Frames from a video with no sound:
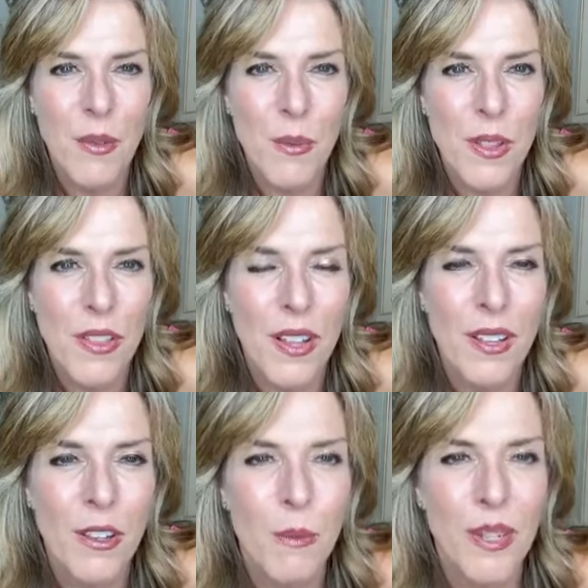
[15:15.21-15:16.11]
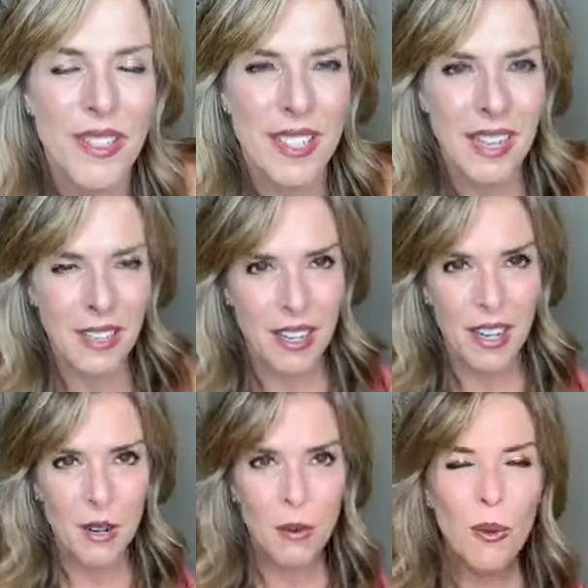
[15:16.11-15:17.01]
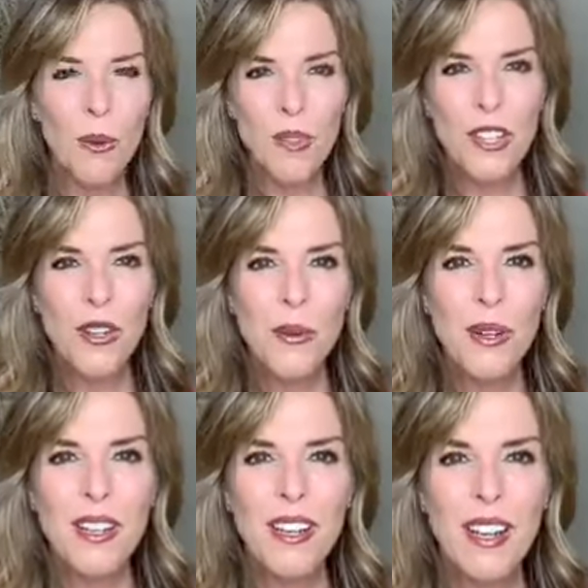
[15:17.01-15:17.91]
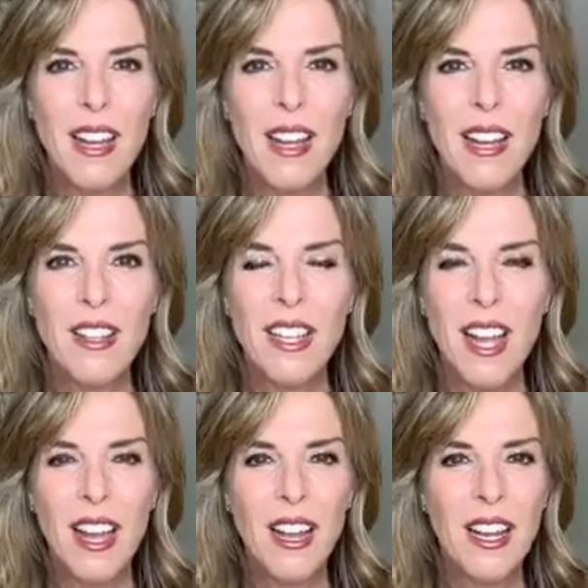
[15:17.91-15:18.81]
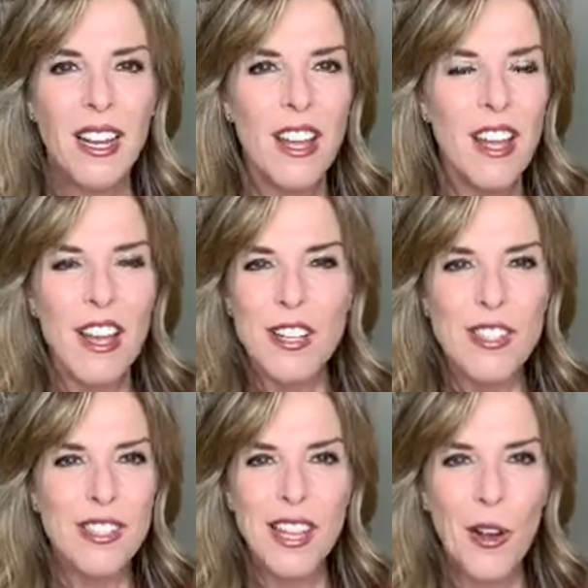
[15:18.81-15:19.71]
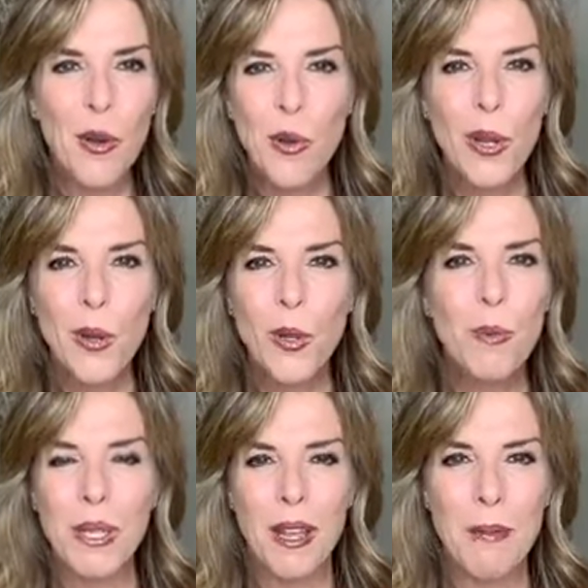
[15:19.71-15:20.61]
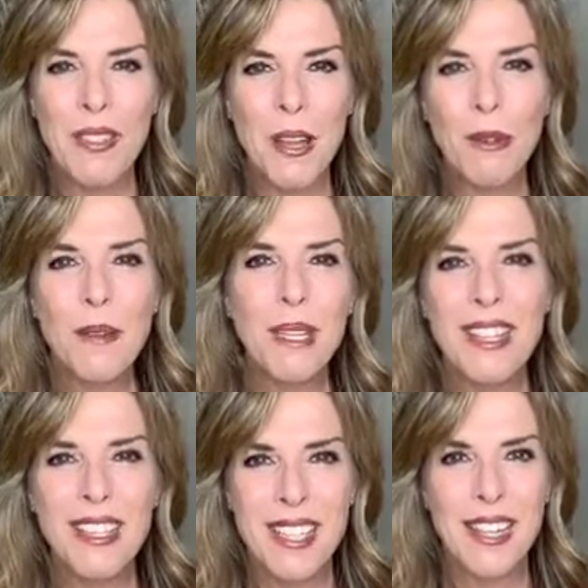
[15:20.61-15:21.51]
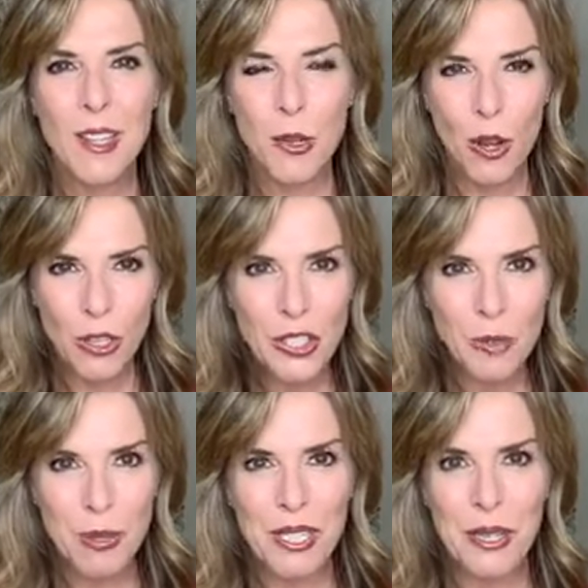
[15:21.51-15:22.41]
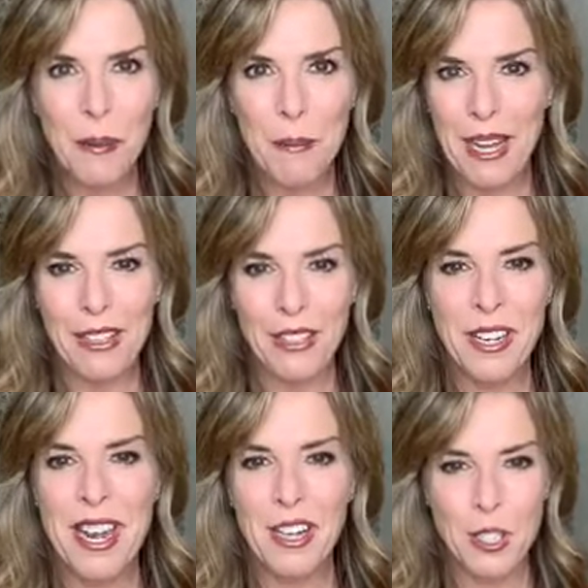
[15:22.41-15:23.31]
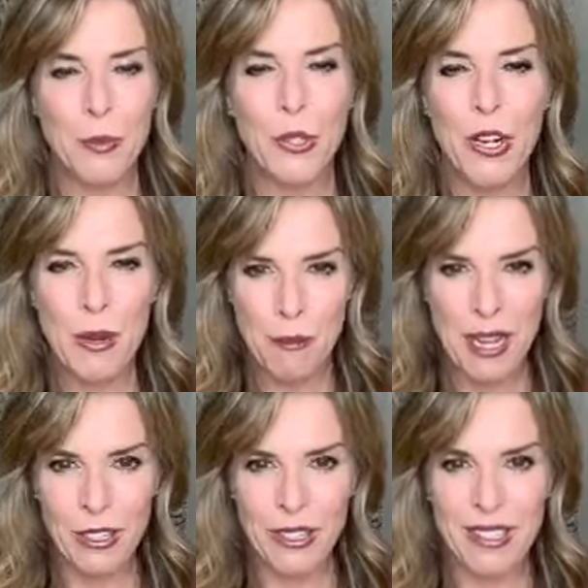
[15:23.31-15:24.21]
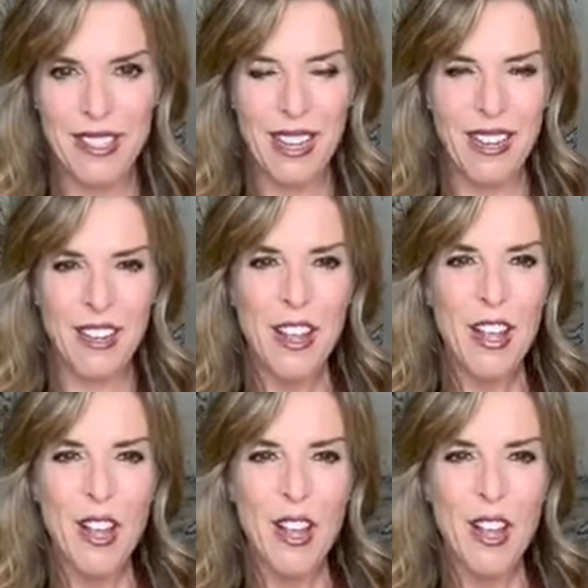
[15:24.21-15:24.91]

with a little bit of sanity. Well, you know what, Allie, I who could be i mean that would be like saying that we all should be about an expert on balance and